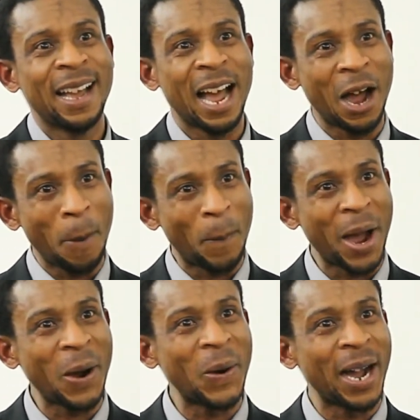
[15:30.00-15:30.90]
our
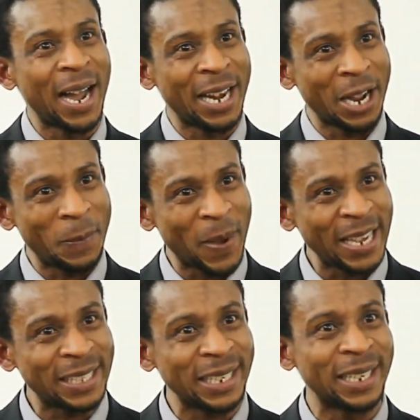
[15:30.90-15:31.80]
power and our
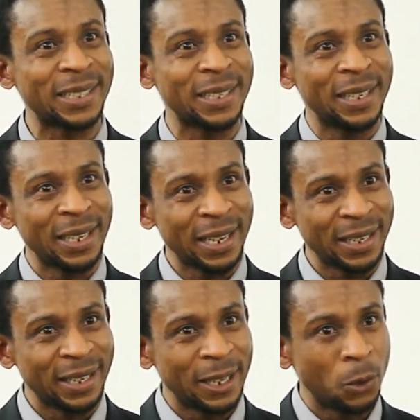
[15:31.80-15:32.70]
mightiness.
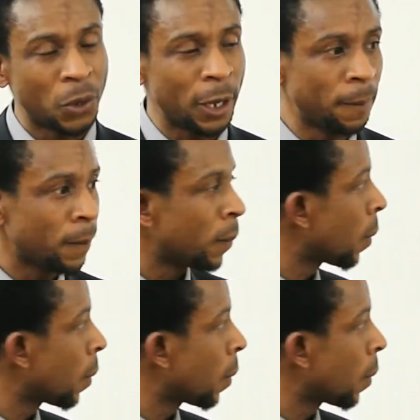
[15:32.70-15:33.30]
Okay?